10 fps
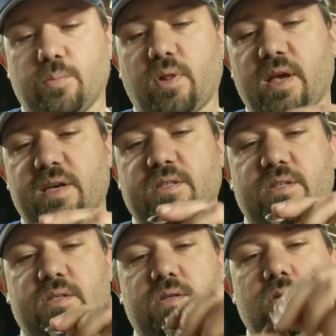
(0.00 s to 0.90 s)

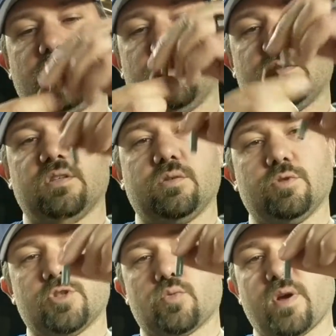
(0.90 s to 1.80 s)
place, since it was
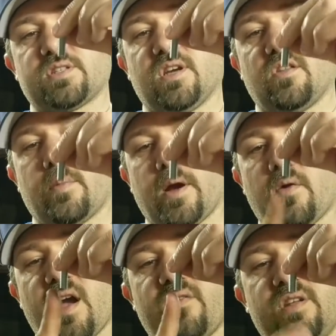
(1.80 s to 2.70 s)
just resting in there by
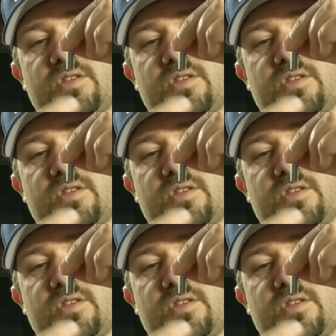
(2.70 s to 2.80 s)
gravity, as